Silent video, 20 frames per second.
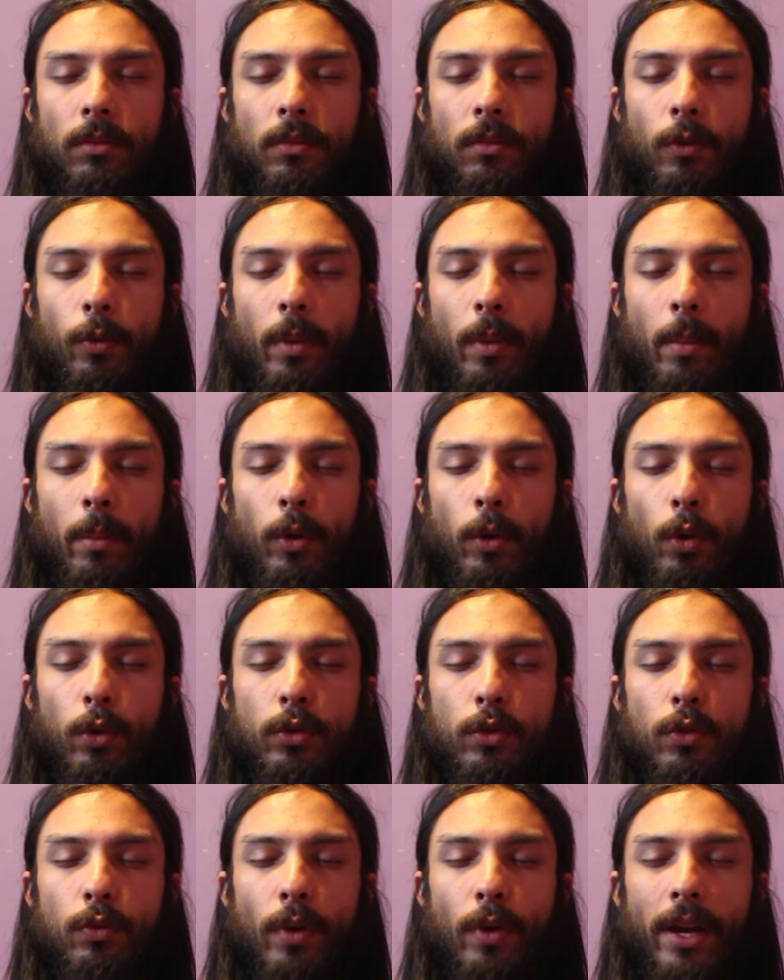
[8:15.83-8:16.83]
remember not
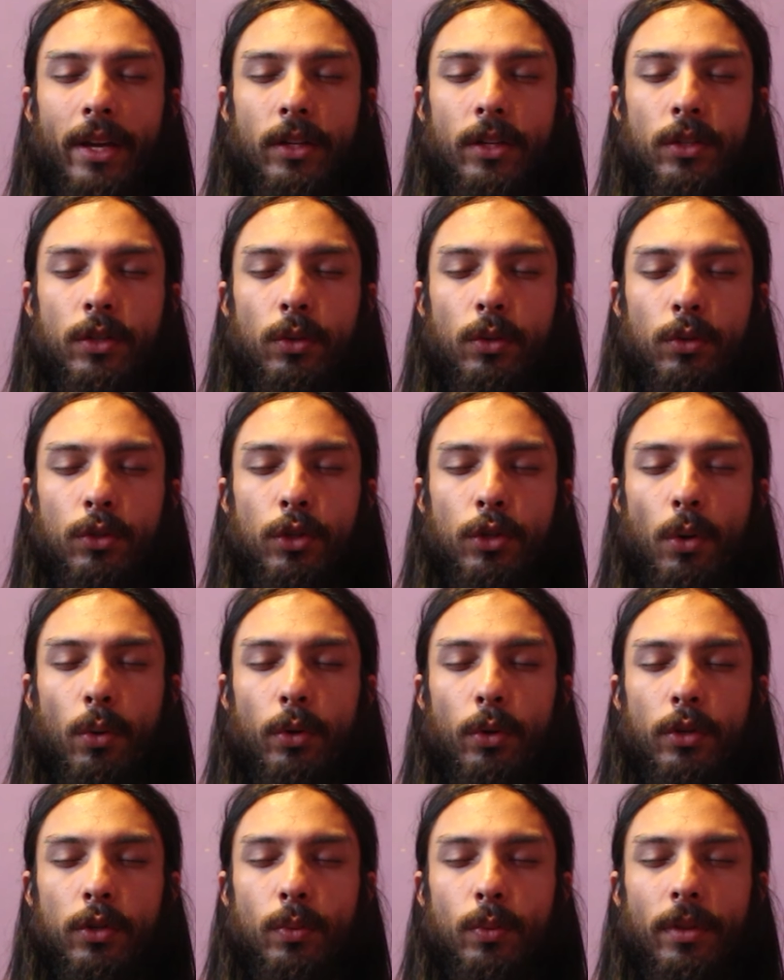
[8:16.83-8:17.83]
to raise your
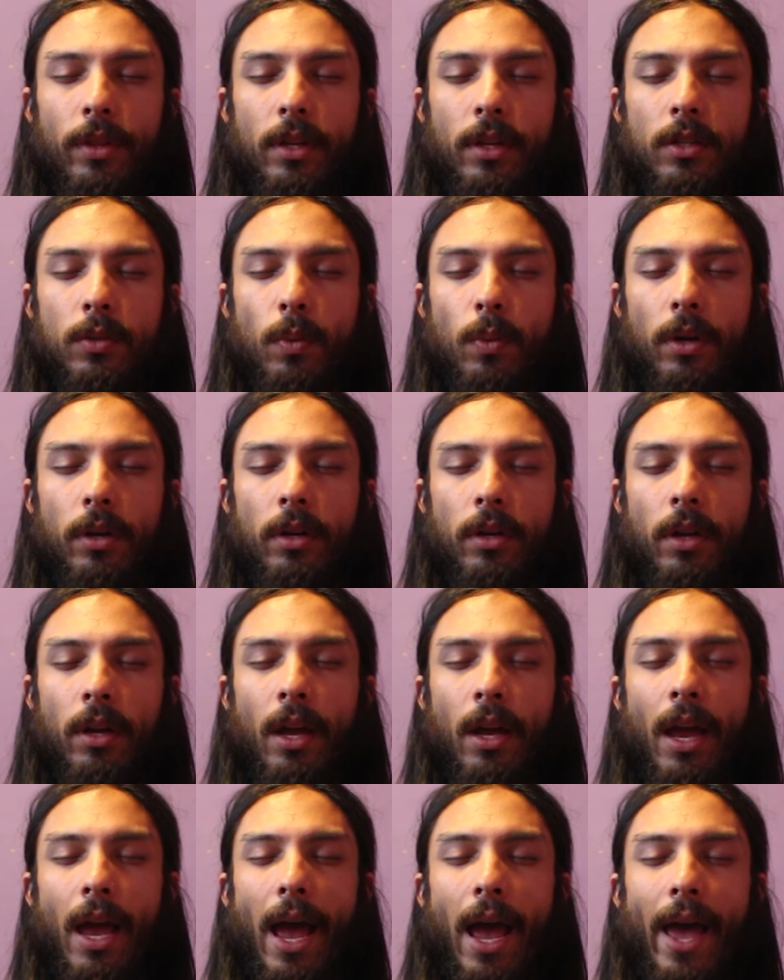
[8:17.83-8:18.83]
shoulders with this one
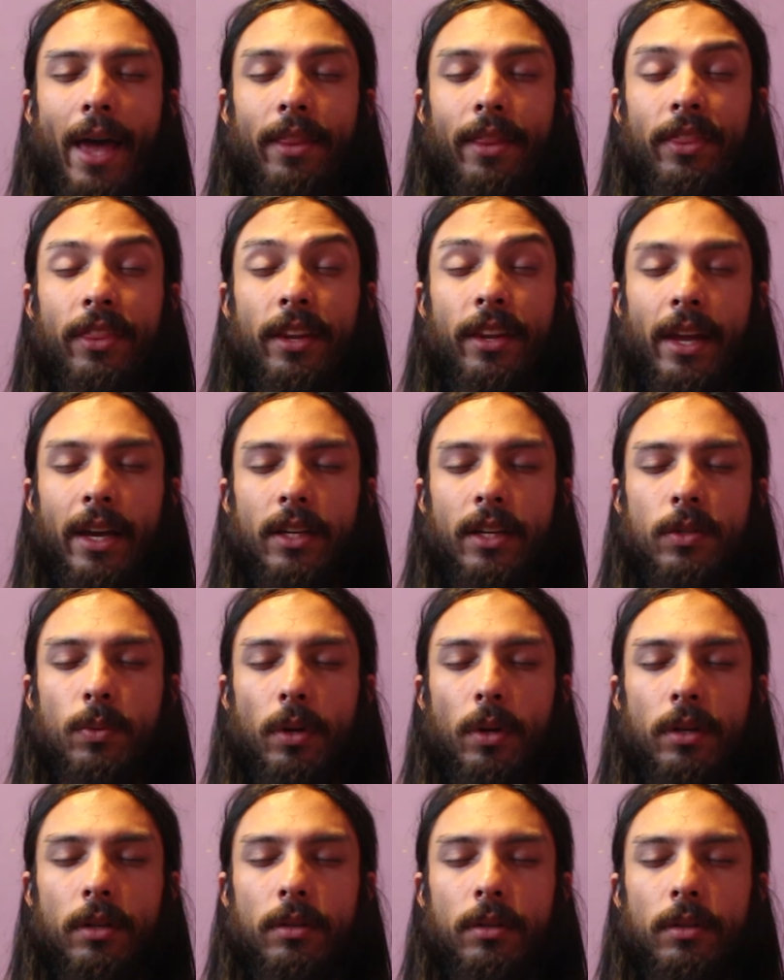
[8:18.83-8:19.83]
and the next
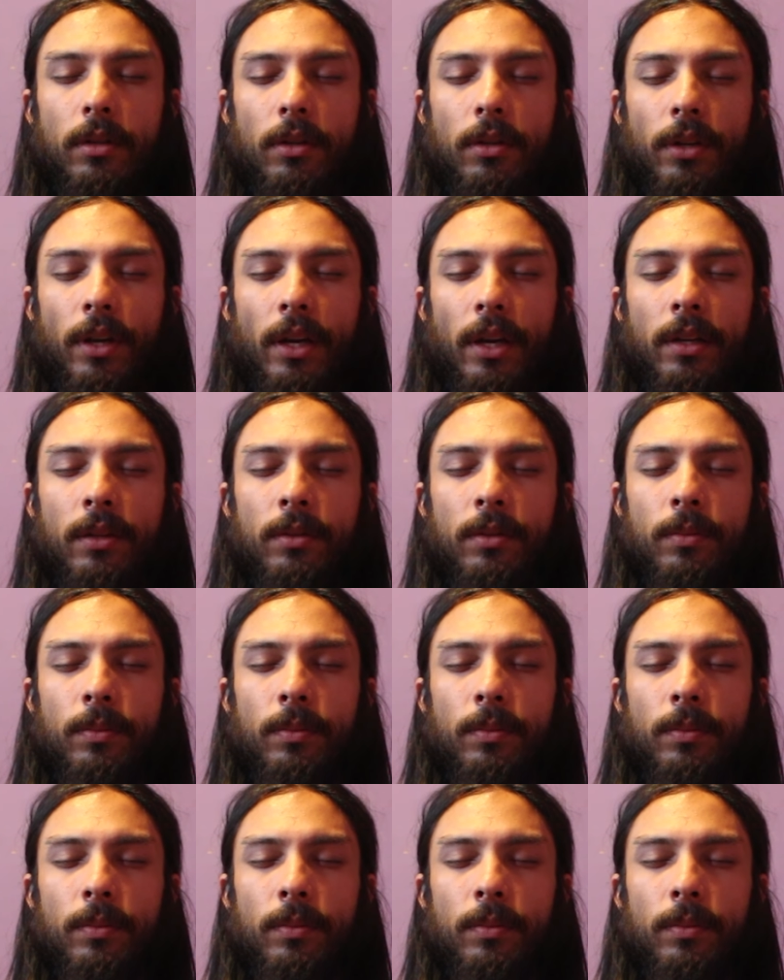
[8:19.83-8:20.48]
one, okay?